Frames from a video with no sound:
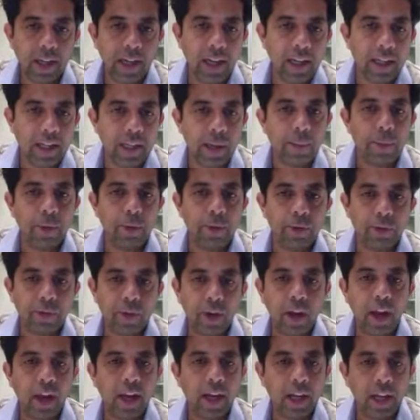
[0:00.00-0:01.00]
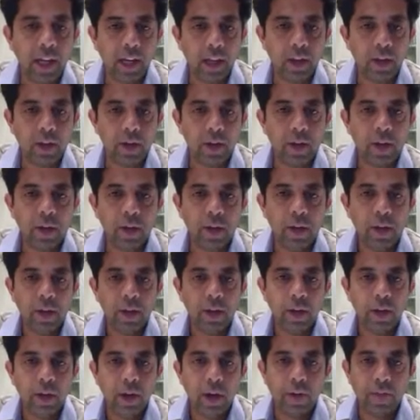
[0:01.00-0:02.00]
It nearly doubles the likelihood
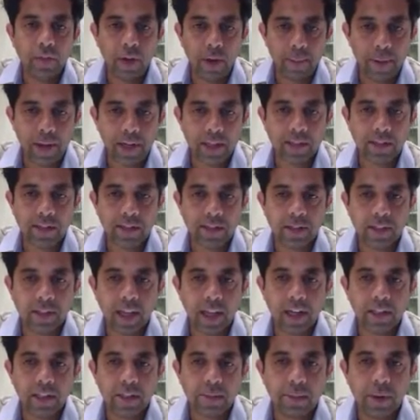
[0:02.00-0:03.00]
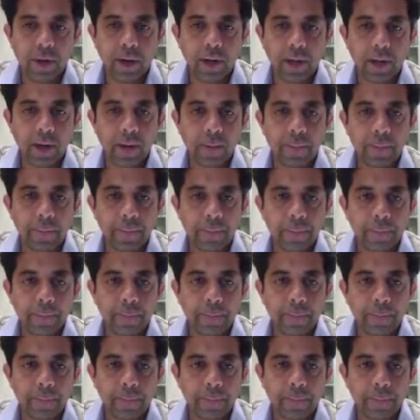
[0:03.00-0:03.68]
of our medicines getting to market.